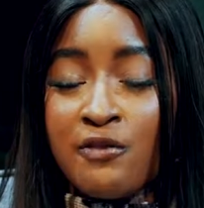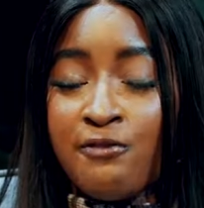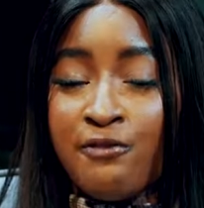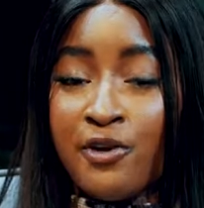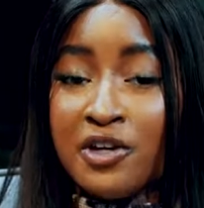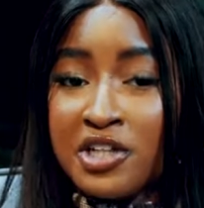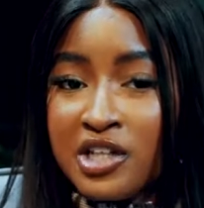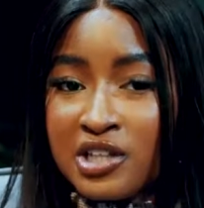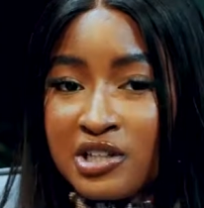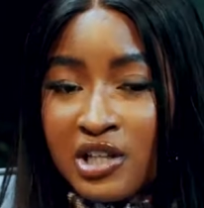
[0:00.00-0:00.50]

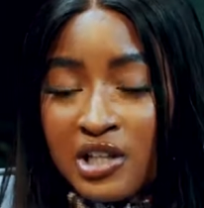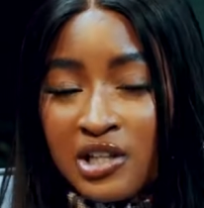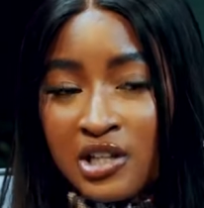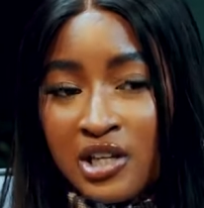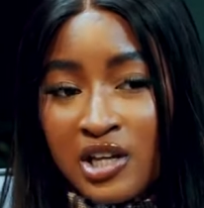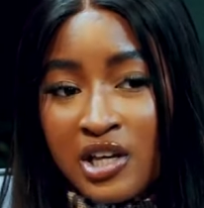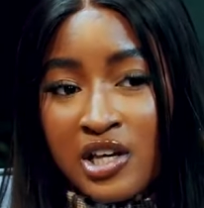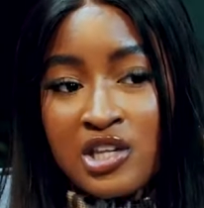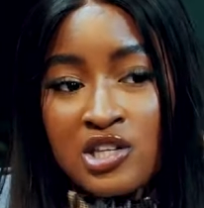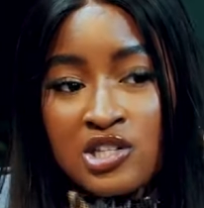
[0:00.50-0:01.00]
funny thing
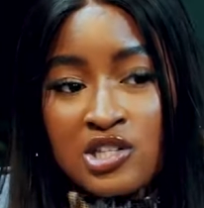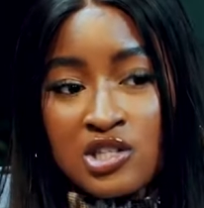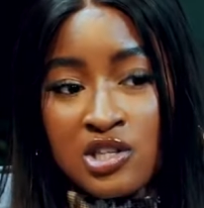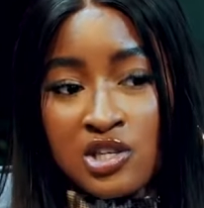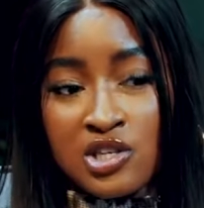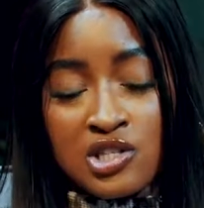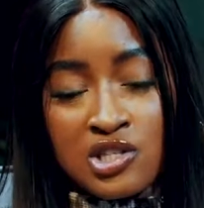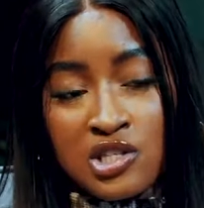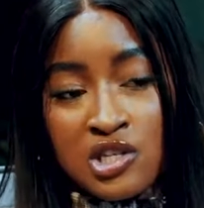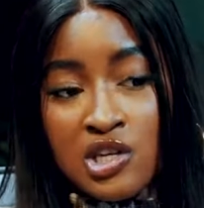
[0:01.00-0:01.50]
is the
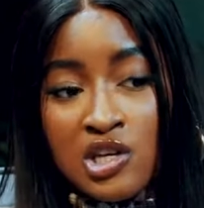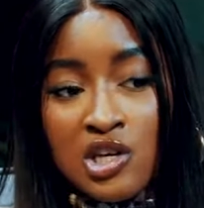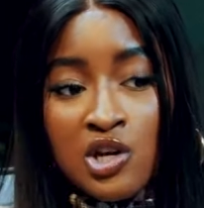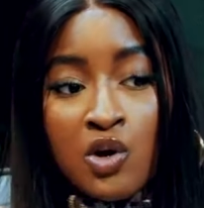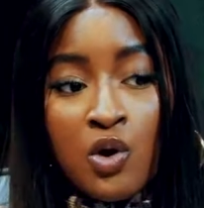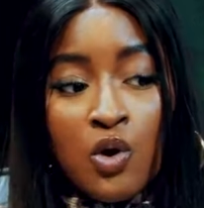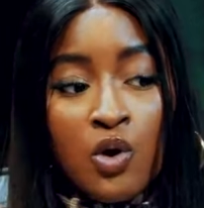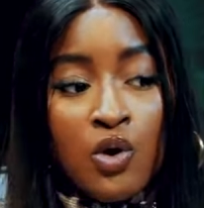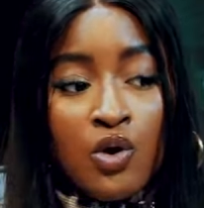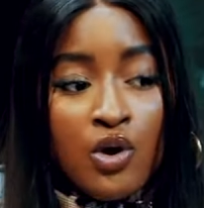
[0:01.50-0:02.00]

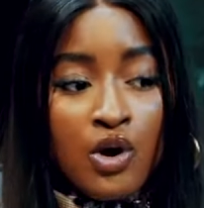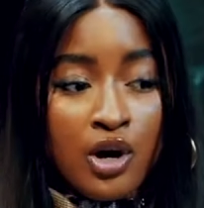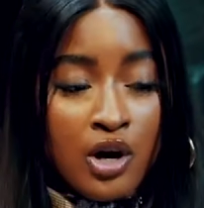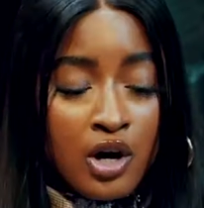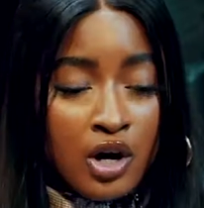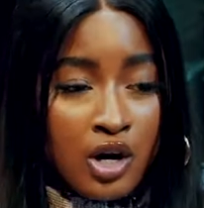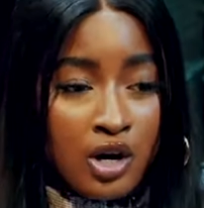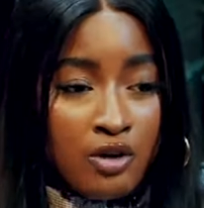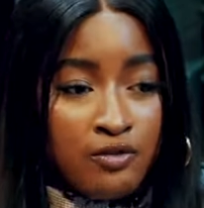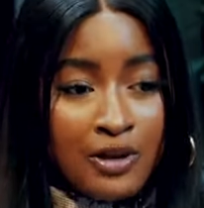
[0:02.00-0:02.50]
CEO
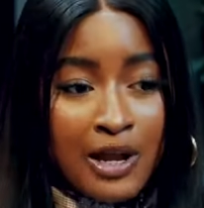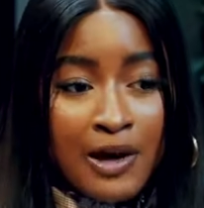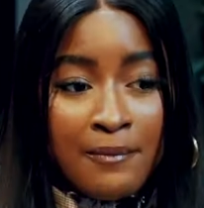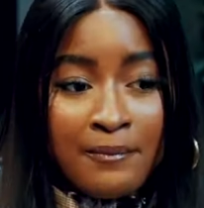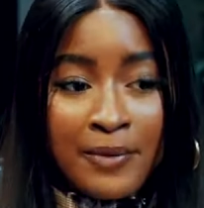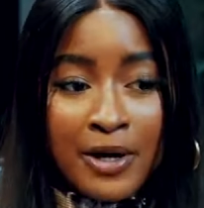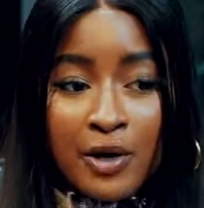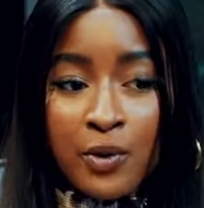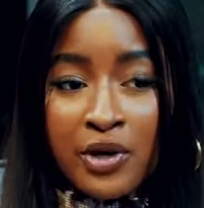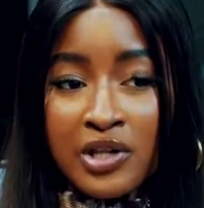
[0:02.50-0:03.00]
of
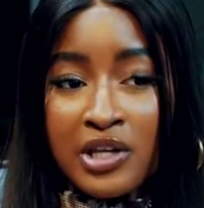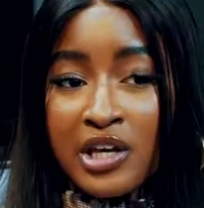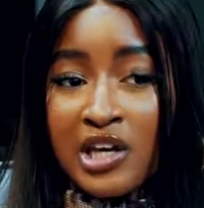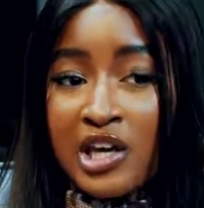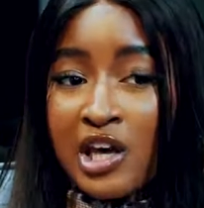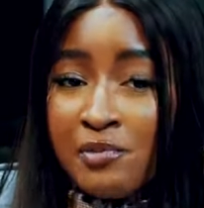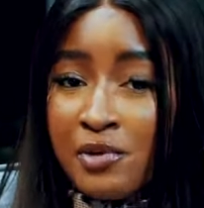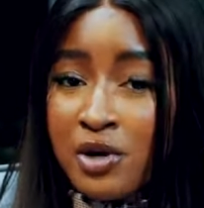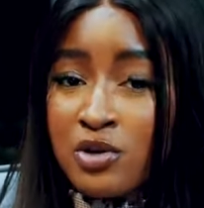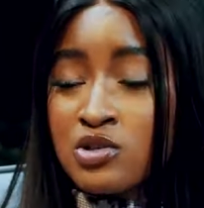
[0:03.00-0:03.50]
Landmark, when he
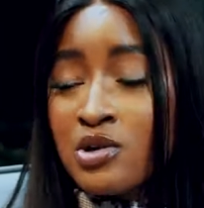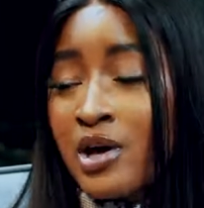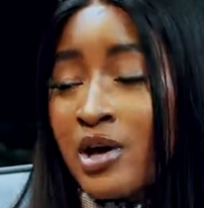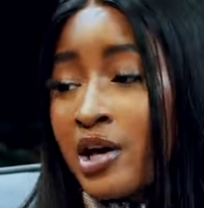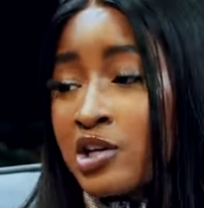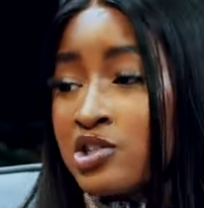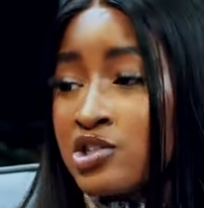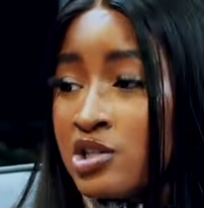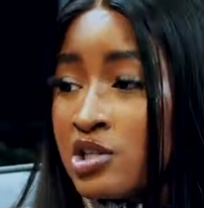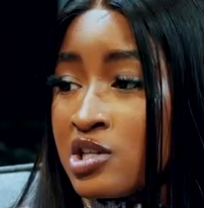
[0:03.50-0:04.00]
came out to
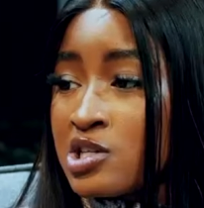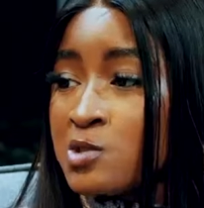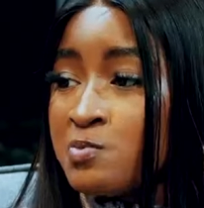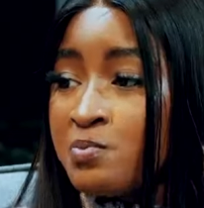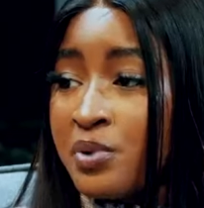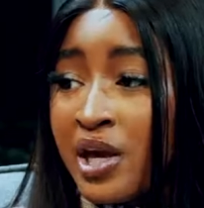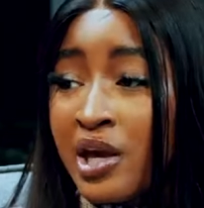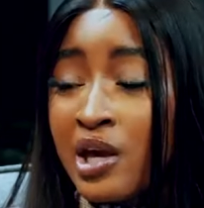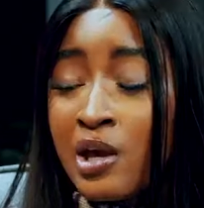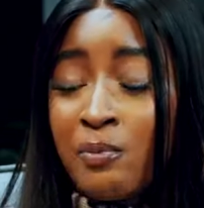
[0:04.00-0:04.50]
actually
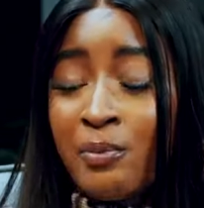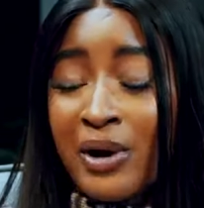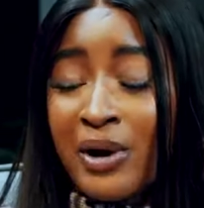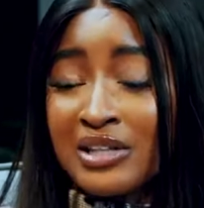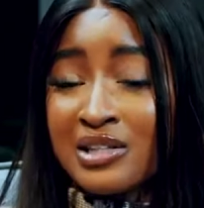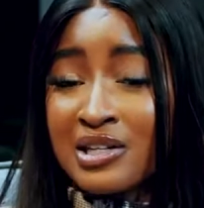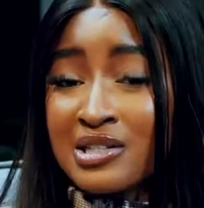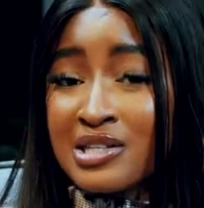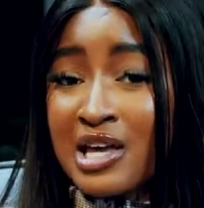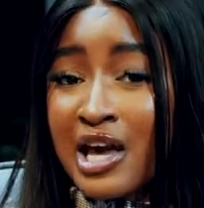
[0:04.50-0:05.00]
speak, by
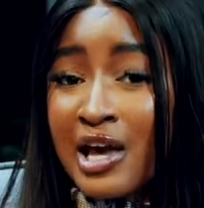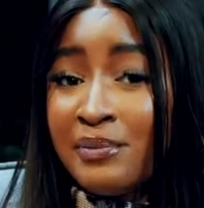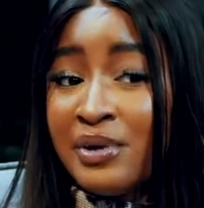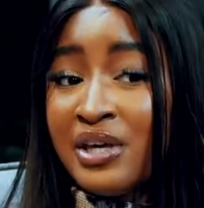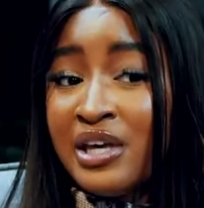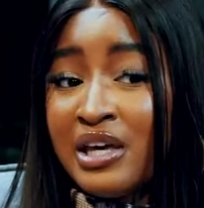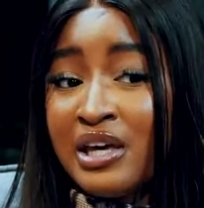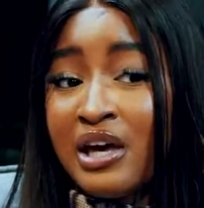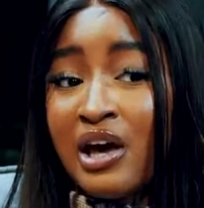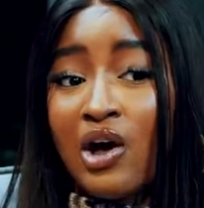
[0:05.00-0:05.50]
the time
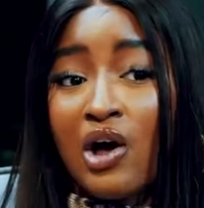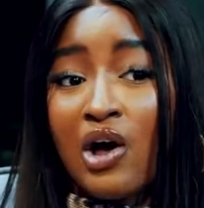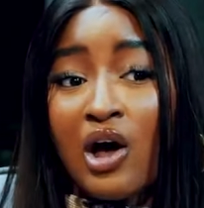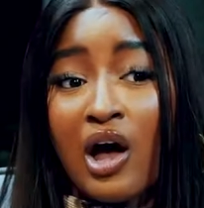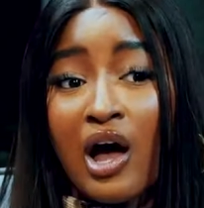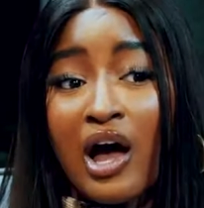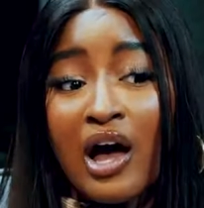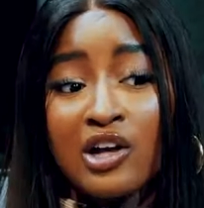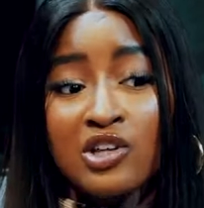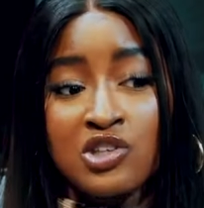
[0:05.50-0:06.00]
he
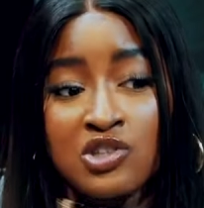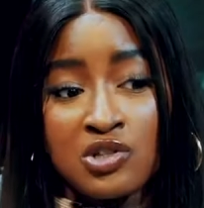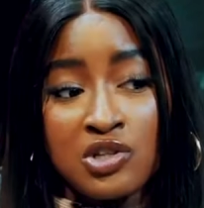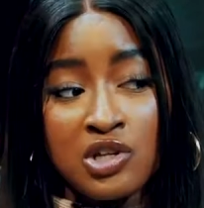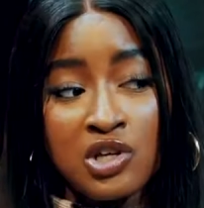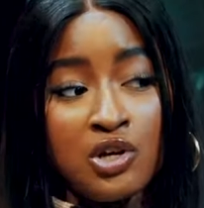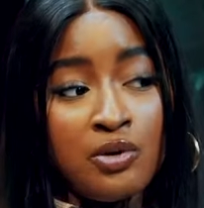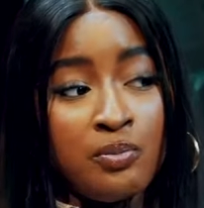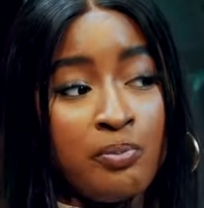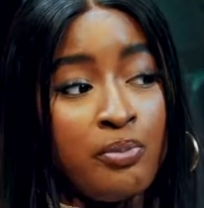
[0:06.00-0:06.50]

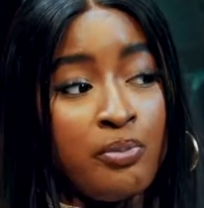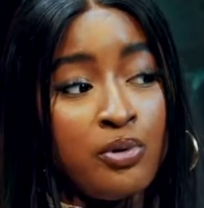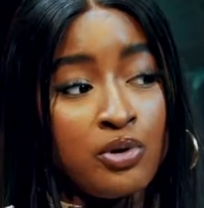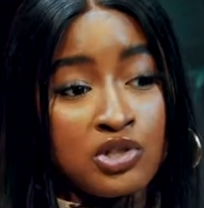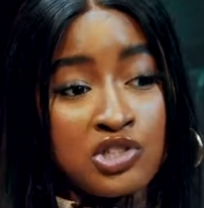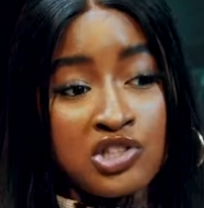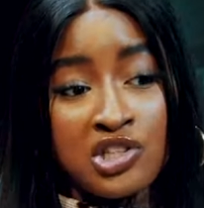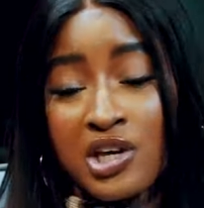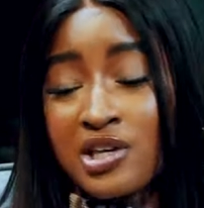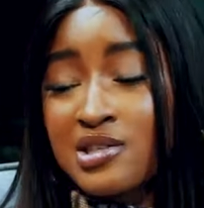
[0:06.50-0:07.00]
actually
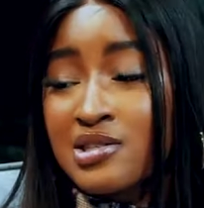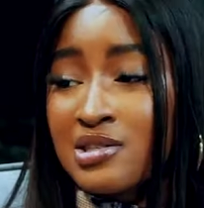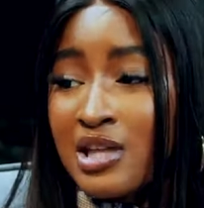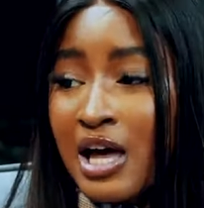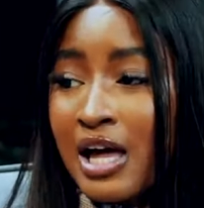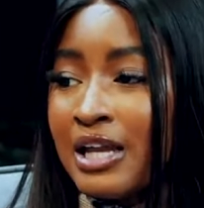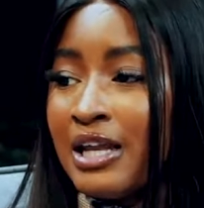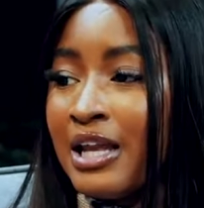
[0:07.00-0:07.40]
purchased that